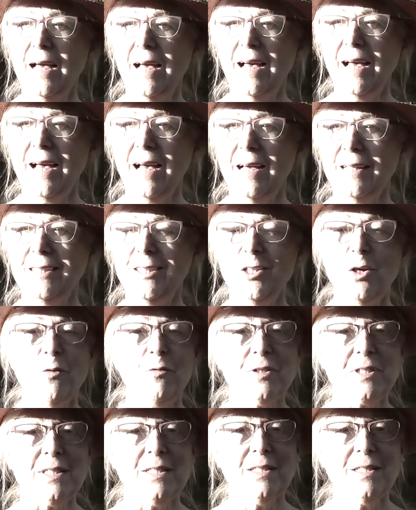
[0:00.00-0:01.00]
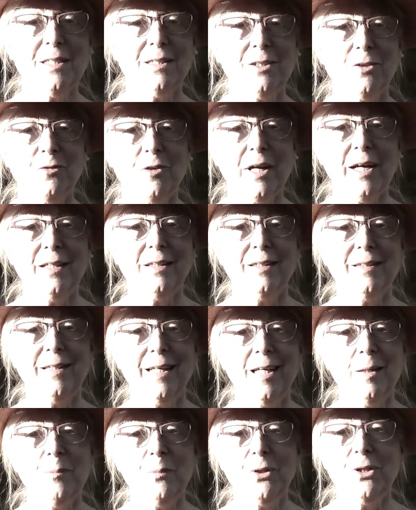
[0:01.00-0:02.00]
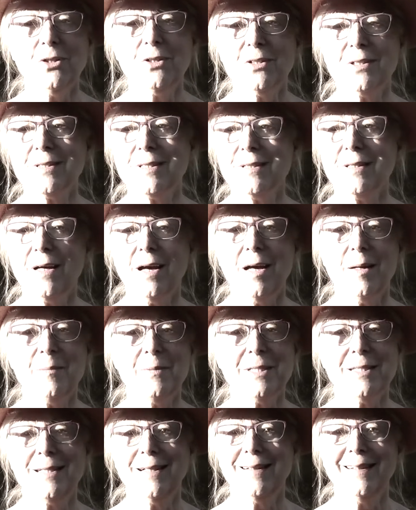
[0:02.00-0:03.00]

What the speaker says: And he obviously did the right thing because I'm still